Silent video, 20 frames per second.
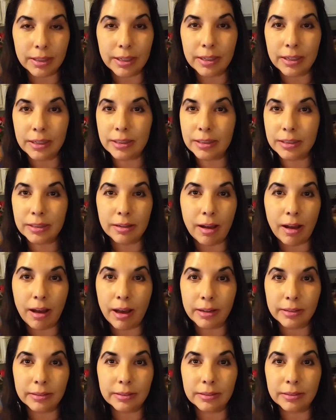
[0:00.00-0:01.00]
It is
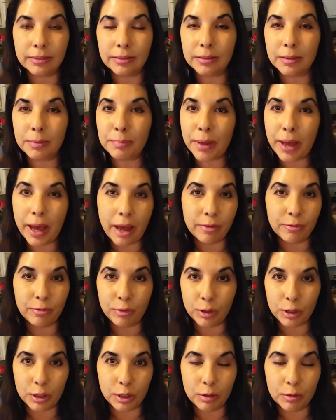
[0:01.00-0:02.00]
not bad
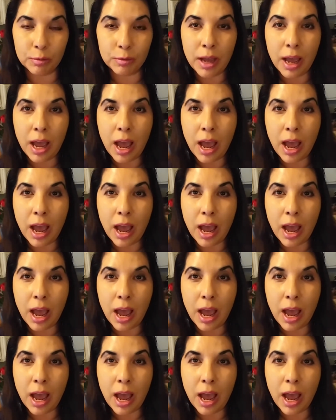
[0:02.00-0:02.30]
for you.